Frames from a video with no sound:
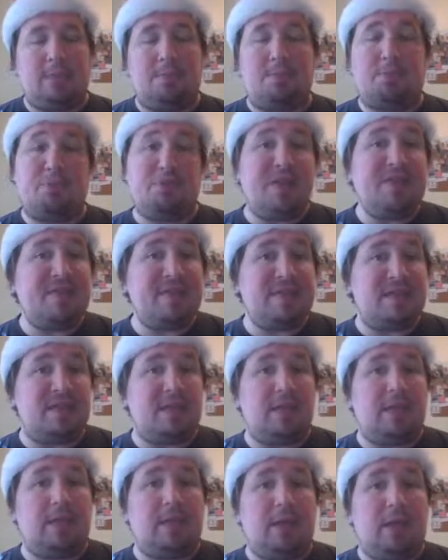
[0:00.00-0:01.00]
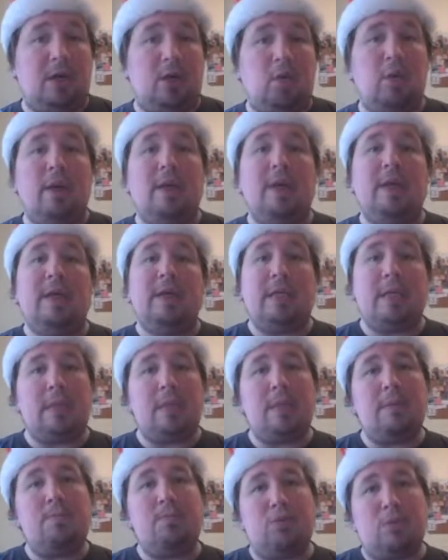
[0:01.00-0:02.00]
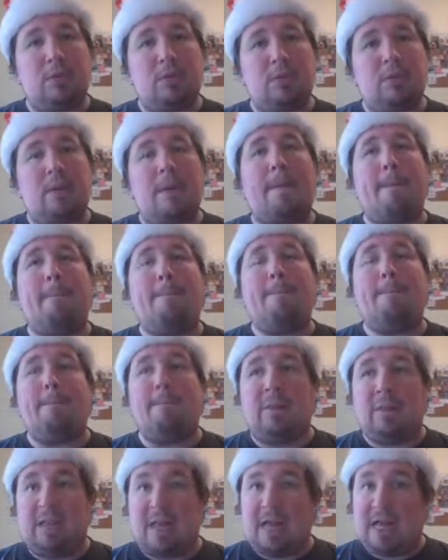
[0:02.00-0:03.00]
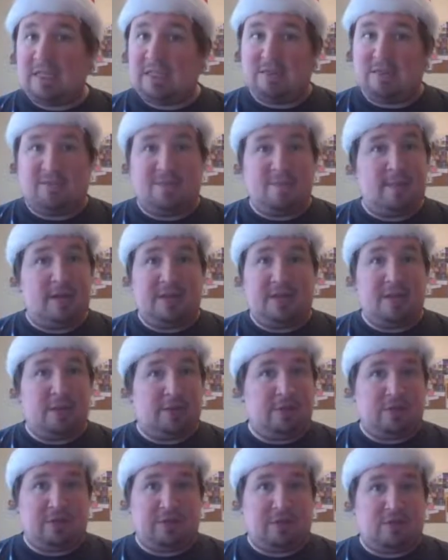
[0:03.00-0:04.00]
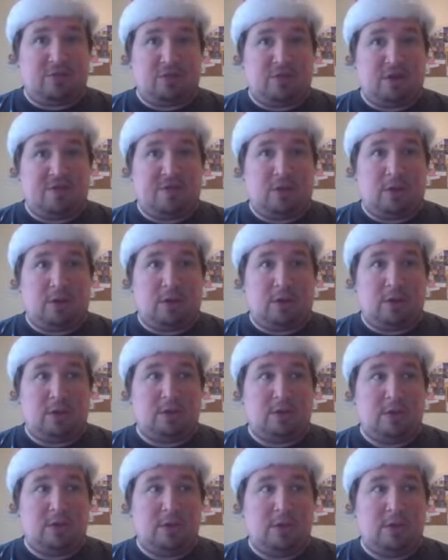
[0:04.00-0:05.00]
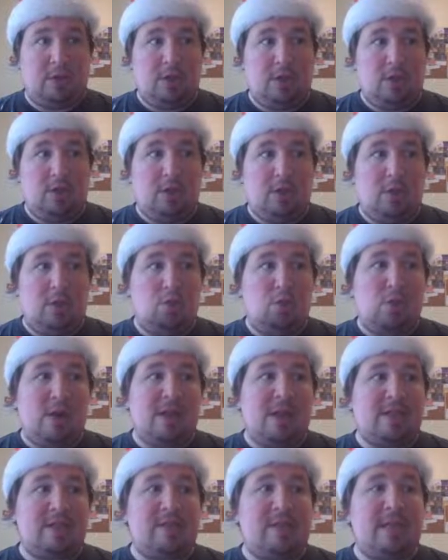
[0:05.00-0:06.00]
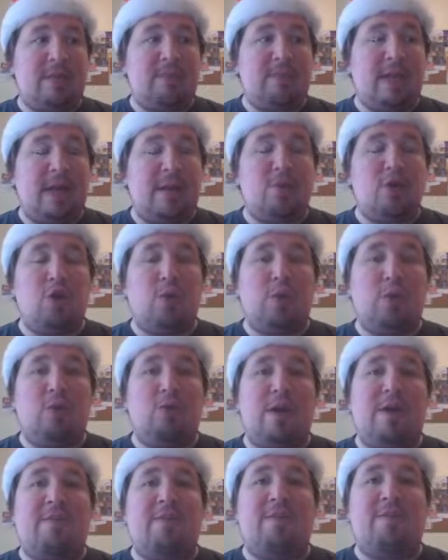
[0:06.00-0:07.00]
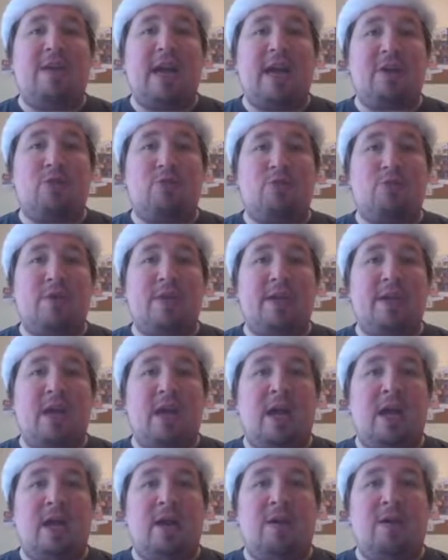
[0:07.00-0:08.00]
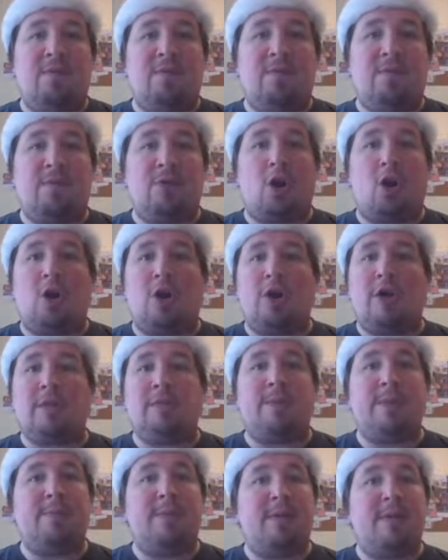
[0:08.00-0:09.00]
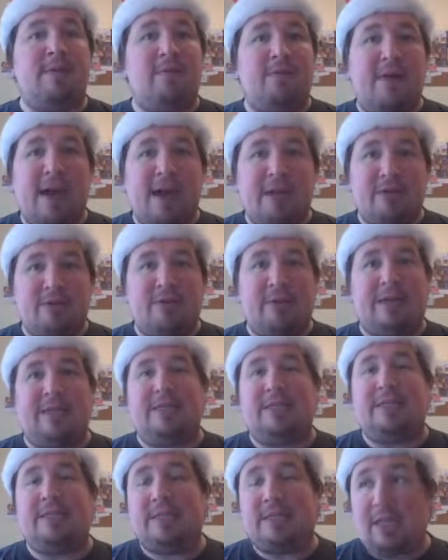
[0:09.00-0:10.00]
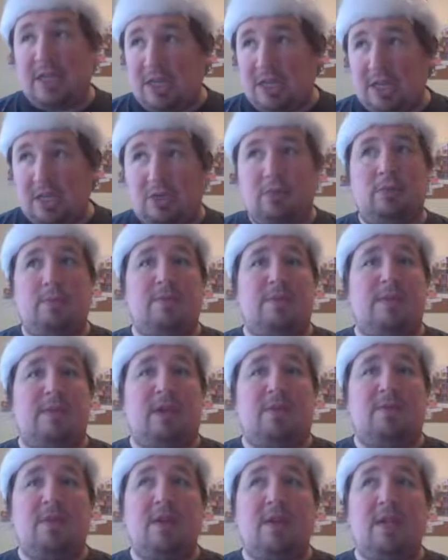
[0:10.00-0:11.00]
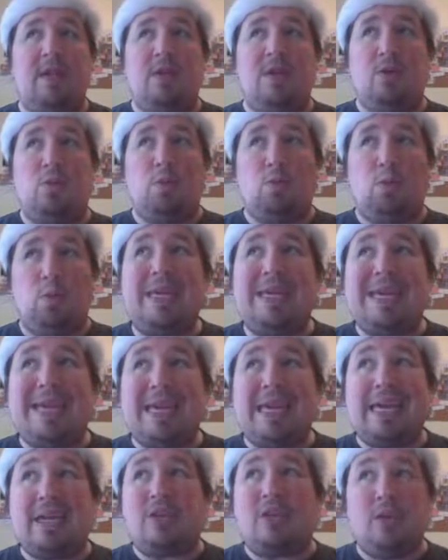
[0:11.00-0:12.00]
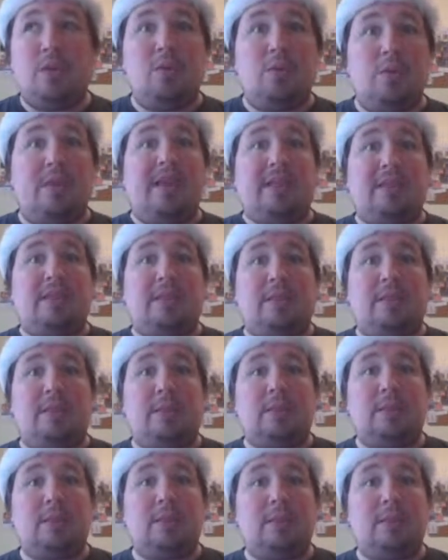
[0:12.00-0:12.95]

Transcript: the previous CEO, he put lots of money on the self-driving cars, while at the same time going to a factory of cars being manufactured and saying to himself, we can't do this.